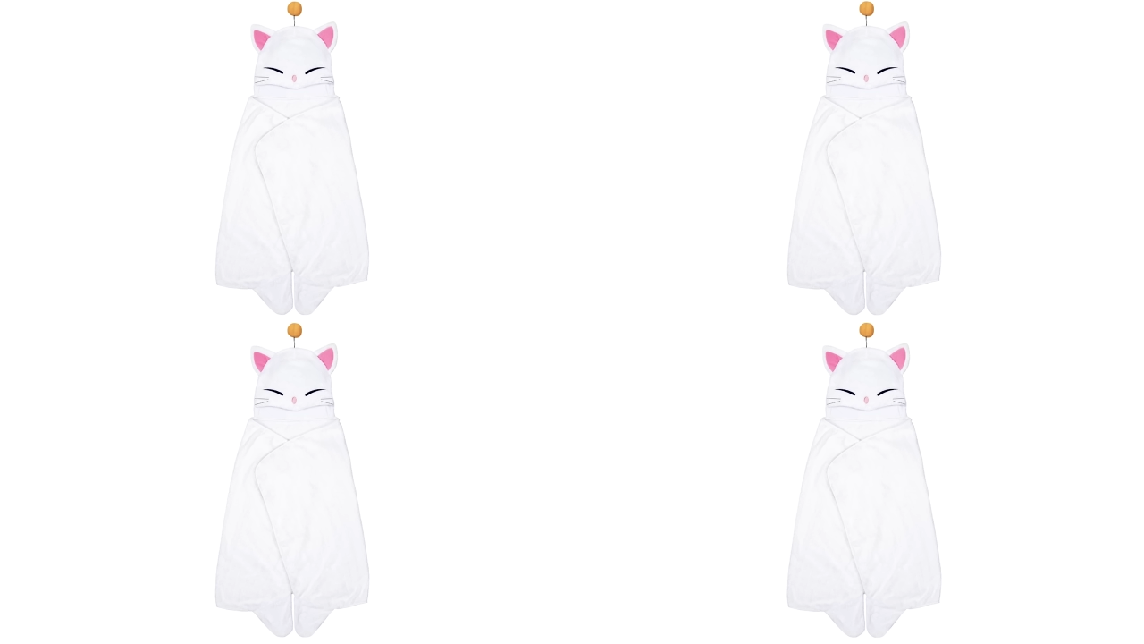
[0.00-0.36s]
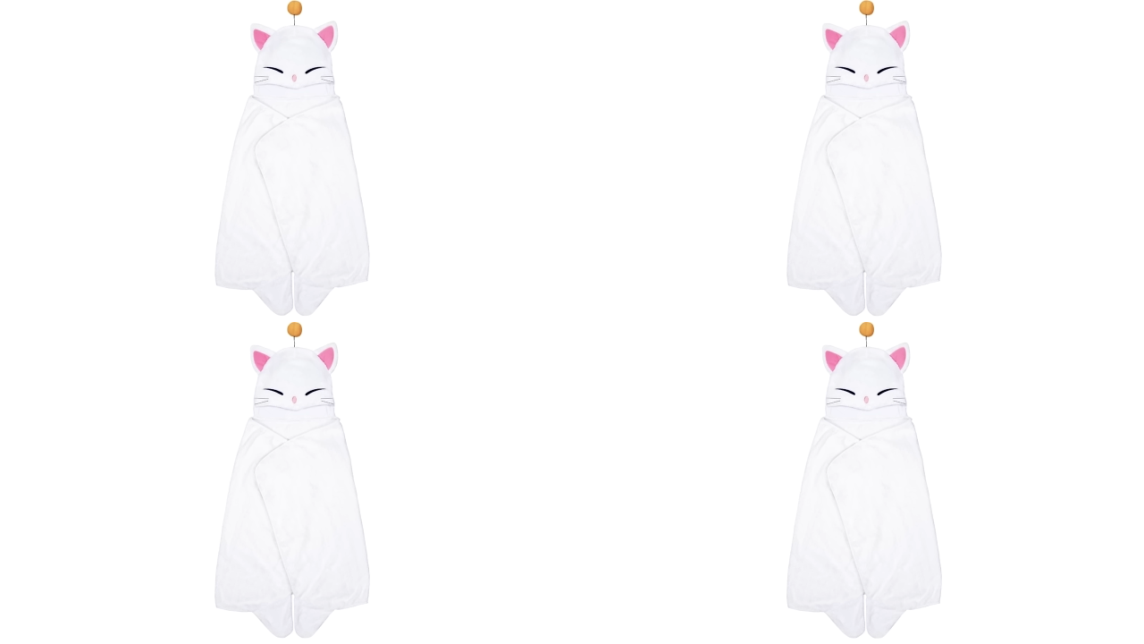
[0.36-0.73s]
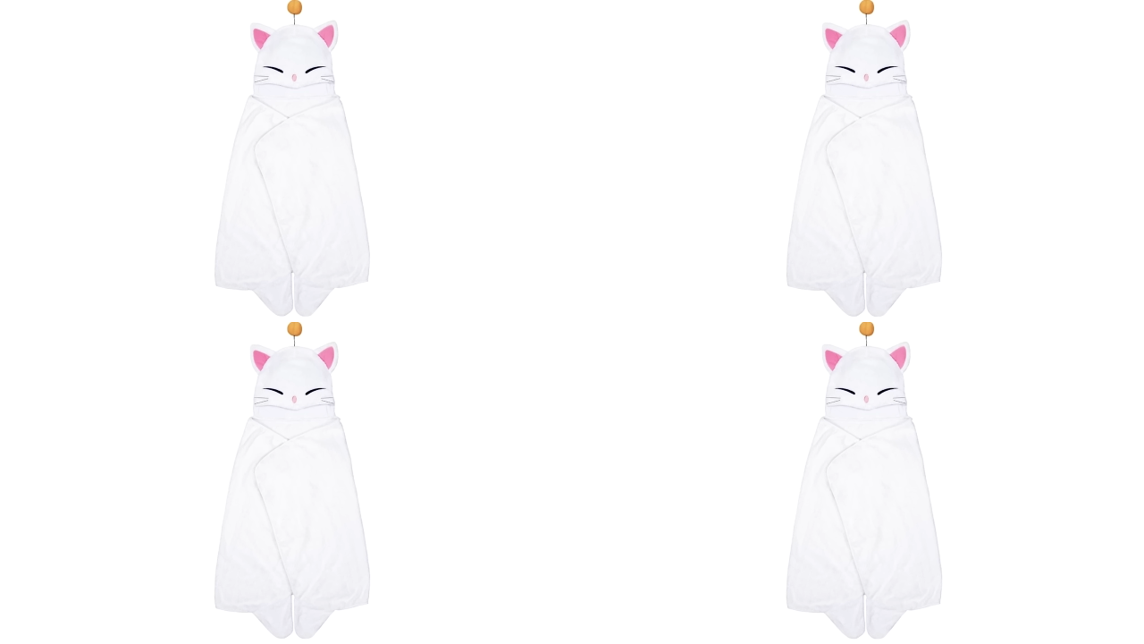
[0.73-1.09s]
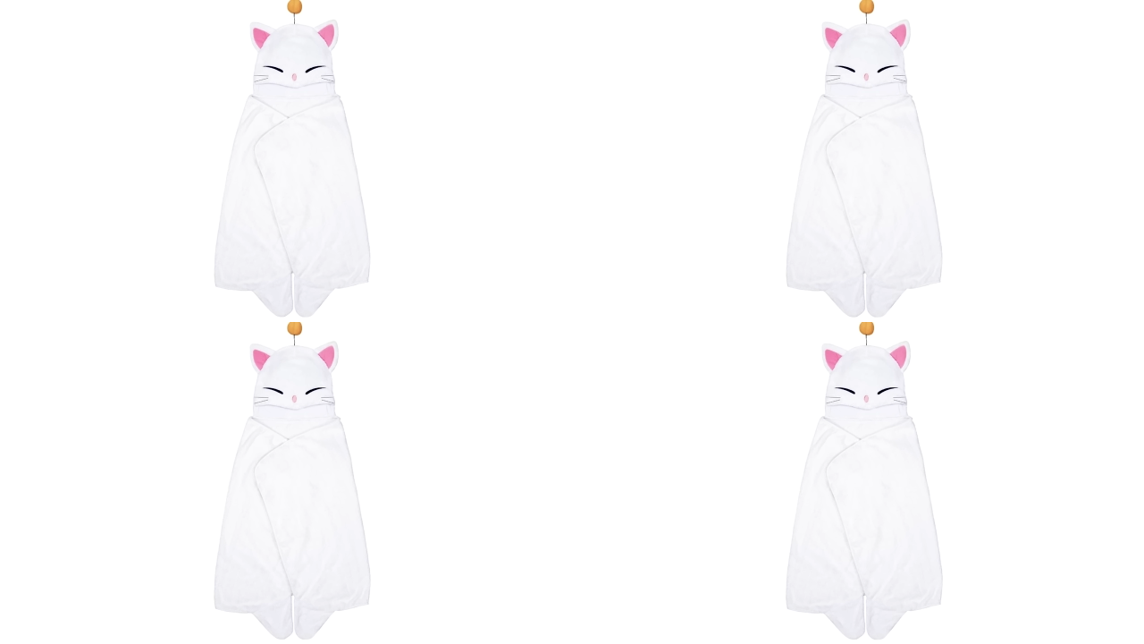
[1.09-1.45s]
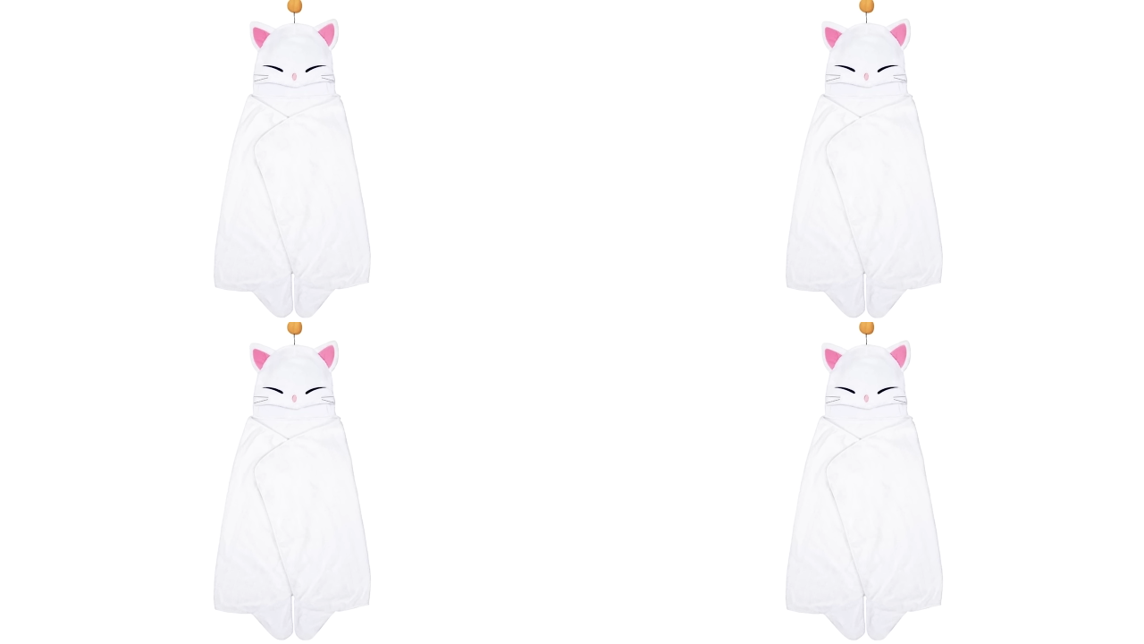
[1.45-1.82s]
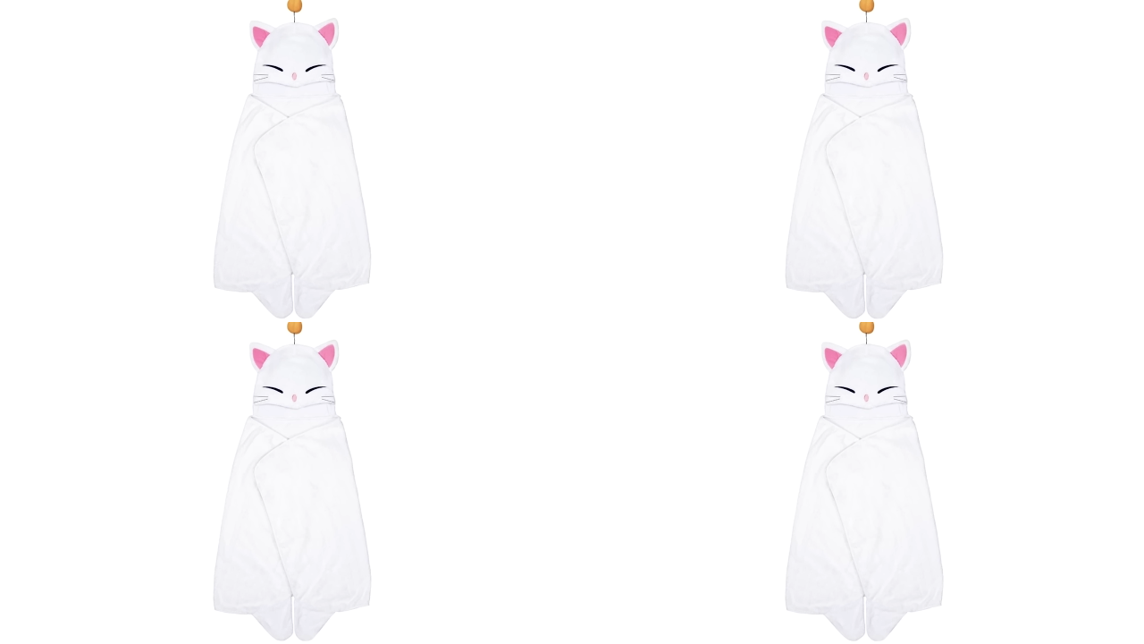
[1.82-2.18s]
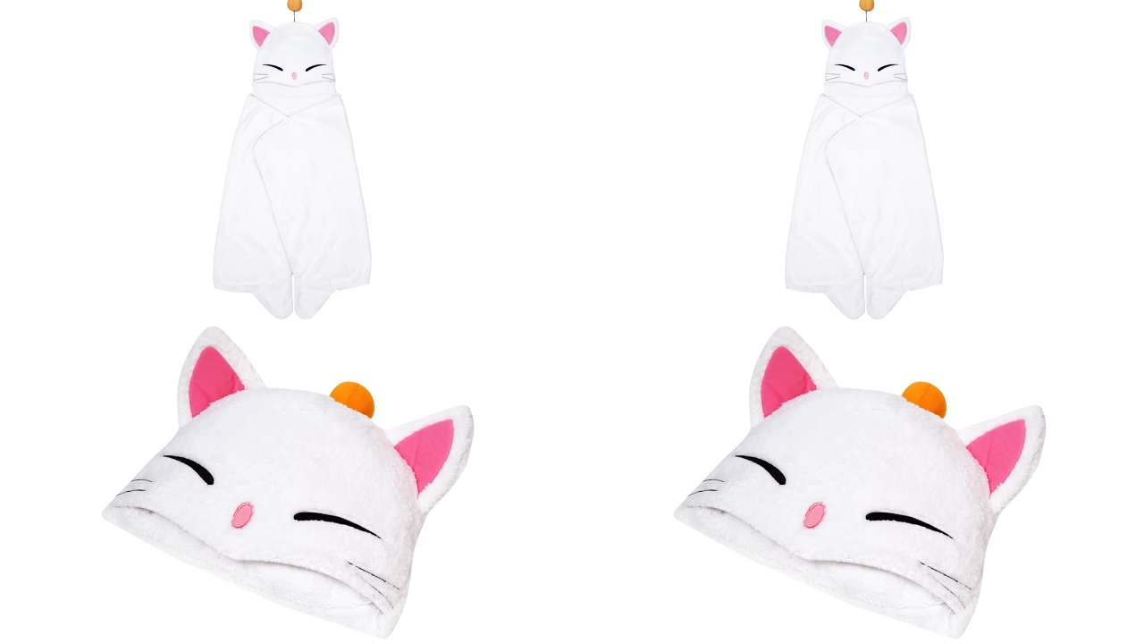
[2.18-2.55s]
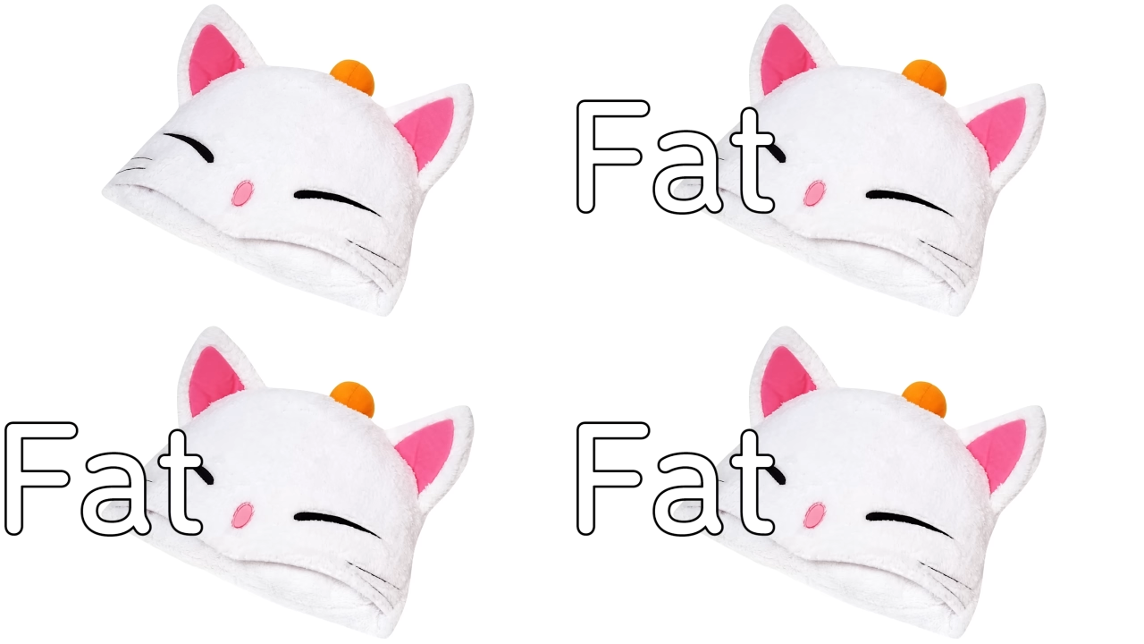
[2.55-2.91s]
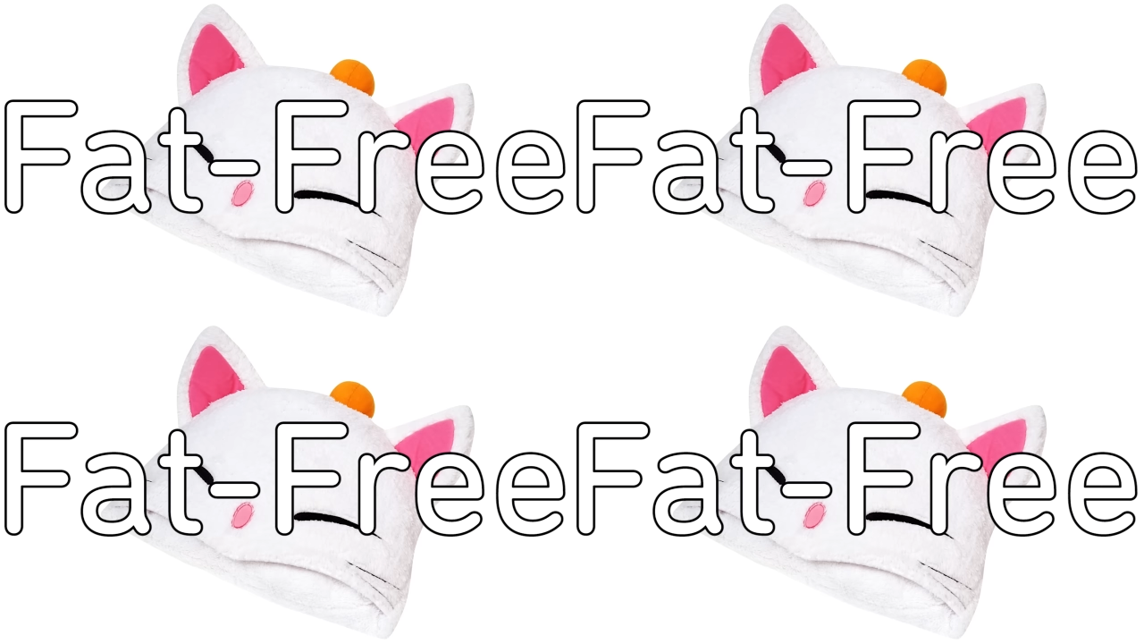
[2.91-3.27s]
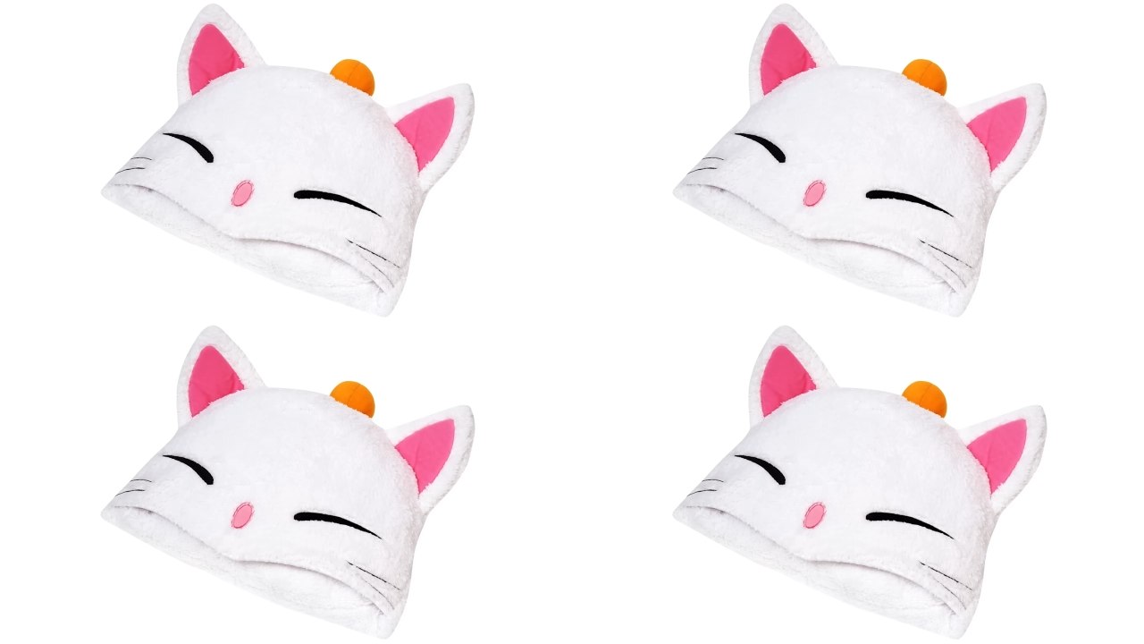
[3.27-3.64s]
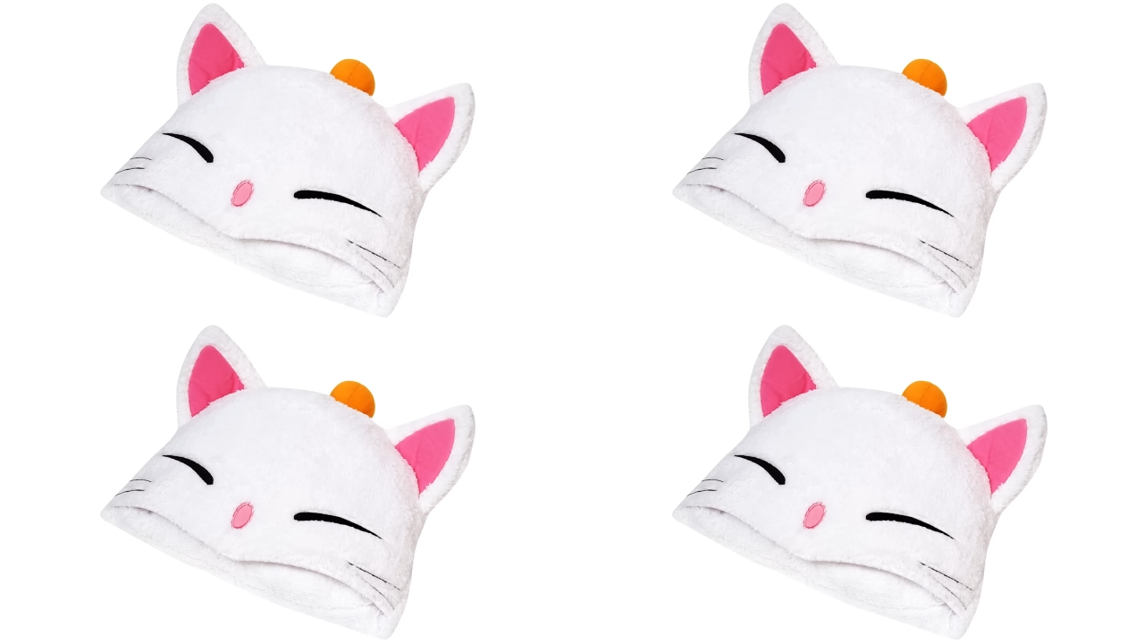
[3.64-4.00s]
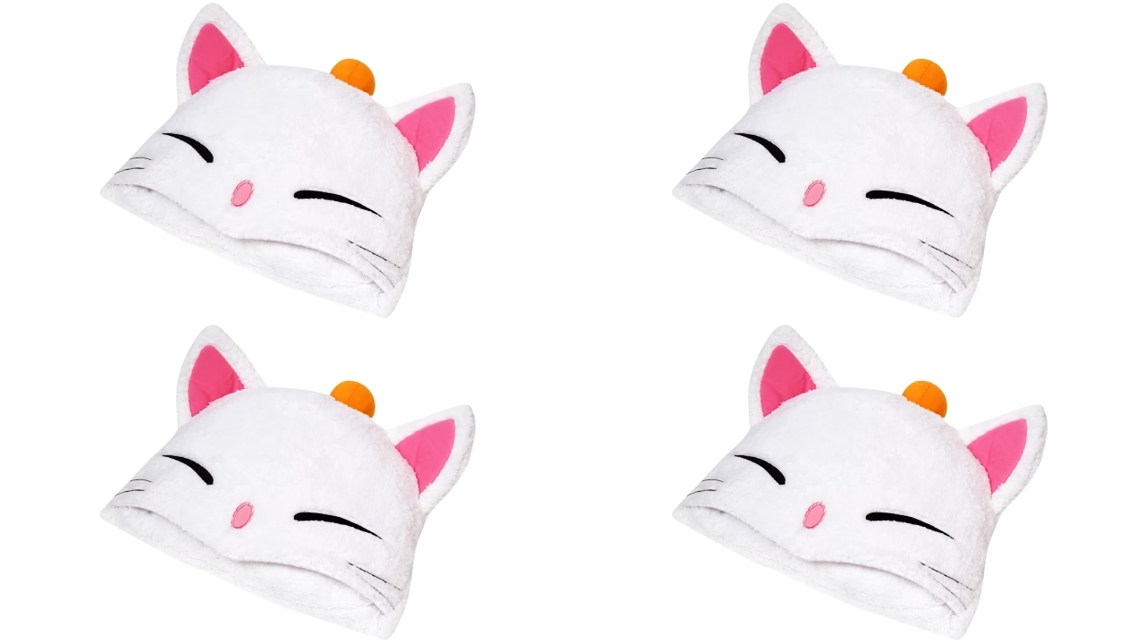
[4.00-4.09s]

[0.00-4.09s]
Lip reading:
No face is visible, so there are no lips to read.